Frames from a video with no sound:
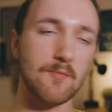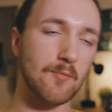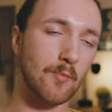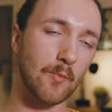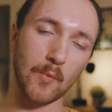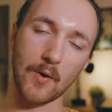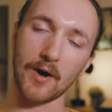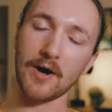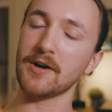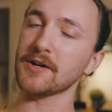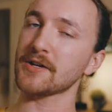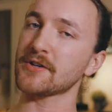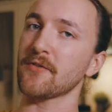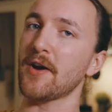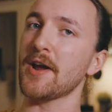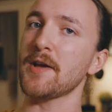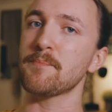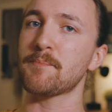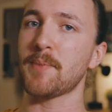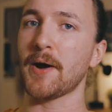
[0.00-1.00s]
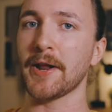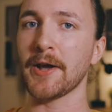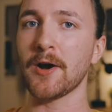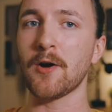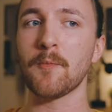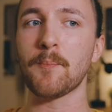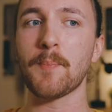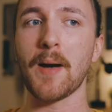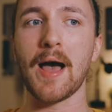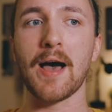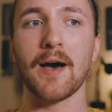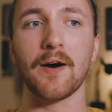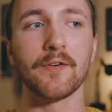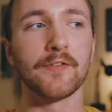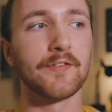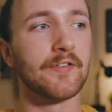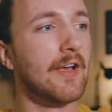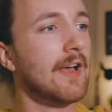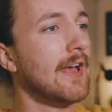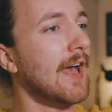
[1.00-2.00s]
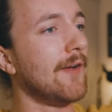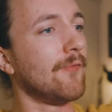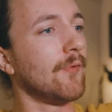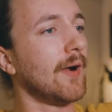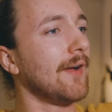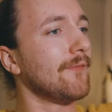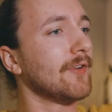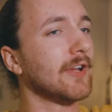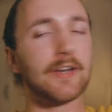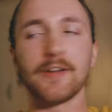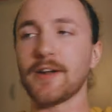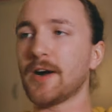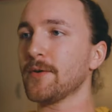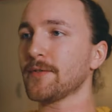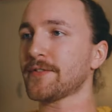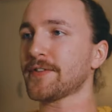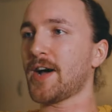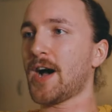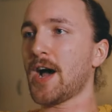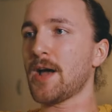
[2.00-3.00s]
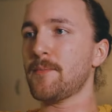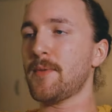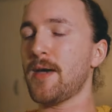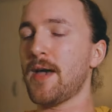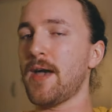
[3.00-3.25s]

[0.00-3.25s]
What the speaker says: What great buddy old pals. Everyone having a good old time